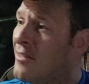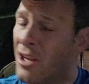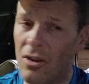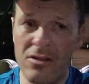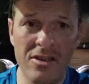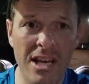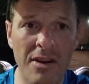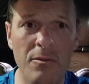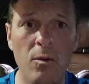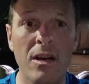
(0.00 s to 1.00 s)
The
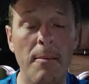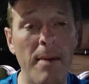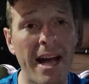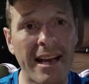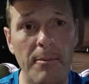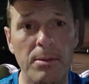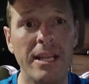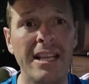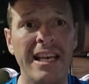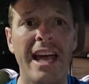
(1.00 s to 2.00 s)
ultrasound come back
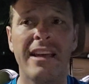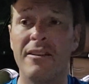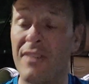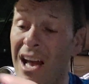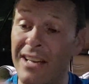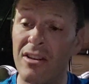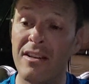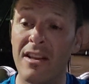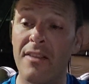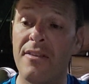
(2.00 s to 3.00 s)
completely negative.
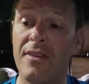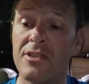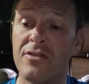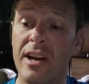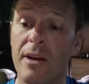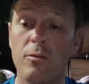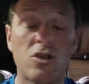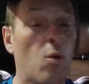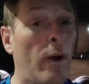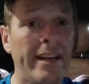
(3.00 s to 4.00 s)
The veterinarian was
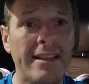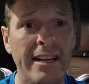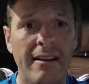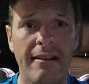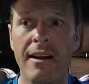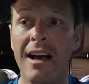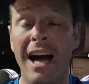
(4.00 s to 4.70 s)
quite clear.